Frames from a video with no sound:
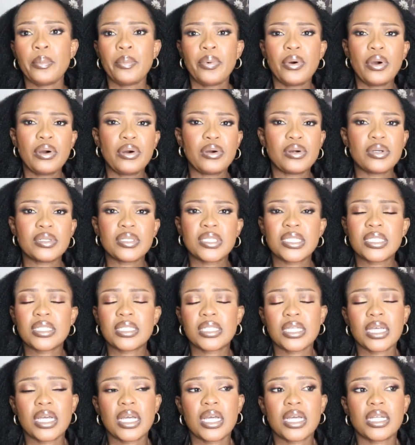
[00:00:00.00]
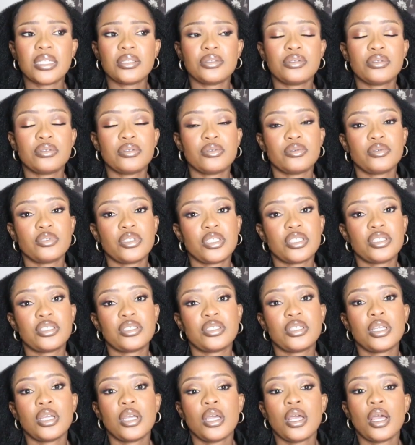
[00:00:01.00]
post and to
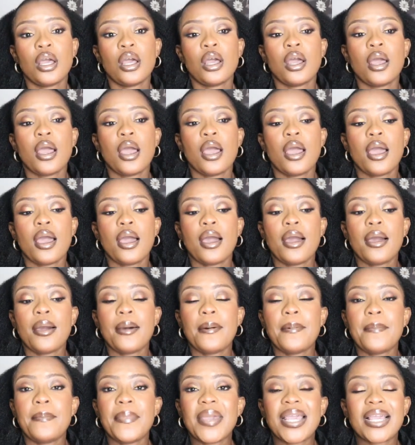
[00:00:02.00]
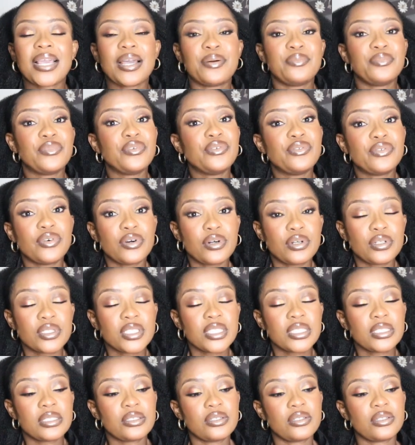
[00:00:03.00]
just make her move
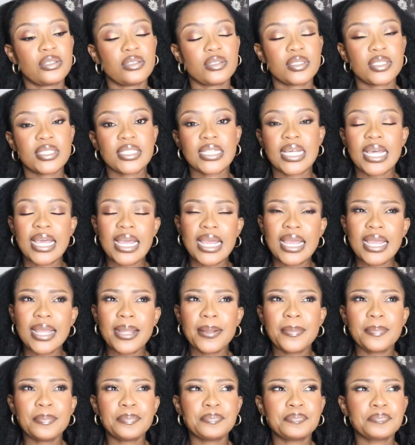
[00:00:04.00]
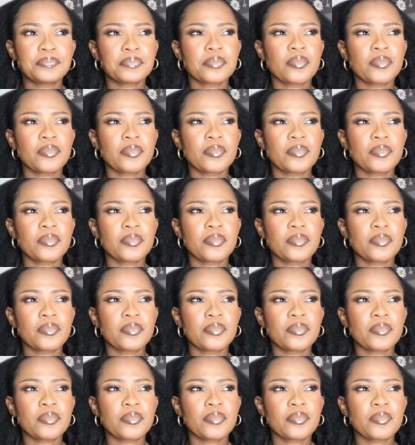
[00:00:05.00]
on time.